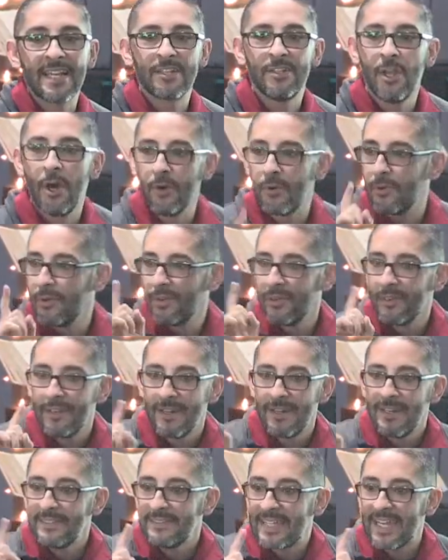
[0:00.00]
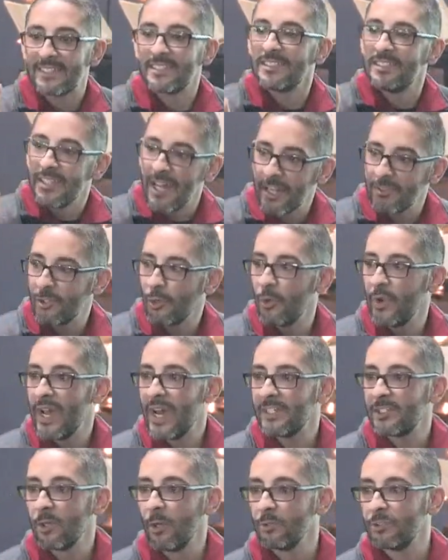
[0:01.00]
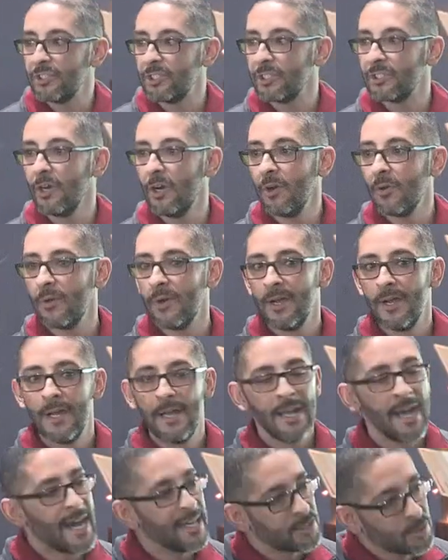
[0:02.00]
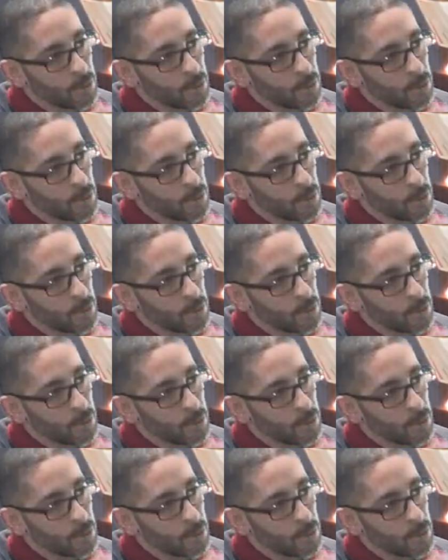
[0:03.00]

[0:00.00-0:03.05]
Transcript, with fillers: like, no, that's not the way I told you to go. I